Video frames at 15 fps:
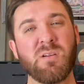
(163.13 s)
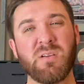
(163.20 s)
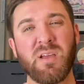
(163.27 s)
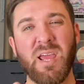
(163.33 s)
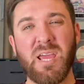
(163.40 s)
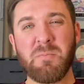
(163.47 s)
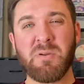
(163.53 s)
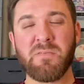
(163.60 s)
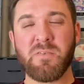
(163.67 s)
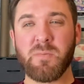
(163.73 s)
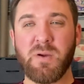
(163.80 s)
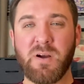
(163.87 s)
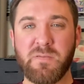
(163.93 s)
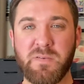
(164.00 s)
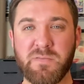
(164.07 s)
Aiming for
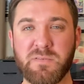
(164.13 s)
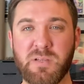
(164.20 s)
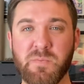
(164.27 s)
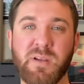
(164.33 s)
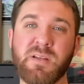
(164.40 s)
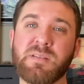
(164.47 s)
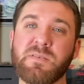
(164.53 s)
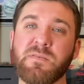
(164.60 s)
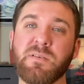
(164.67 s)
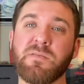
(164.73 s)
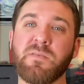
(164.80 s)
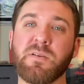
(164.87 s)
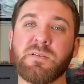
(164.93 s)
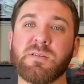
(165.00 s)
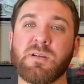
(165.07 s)
about 15 minutes for the
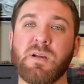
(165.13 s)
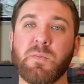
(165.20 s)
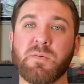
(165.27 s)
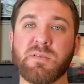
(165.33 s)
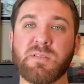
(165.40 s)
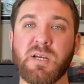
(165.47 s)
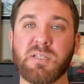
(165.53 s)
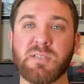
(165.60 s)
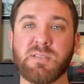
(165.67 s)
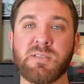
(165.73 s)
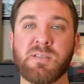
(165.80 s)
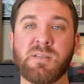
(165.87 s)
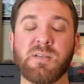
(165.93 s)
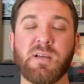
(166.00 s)
first couple sessions,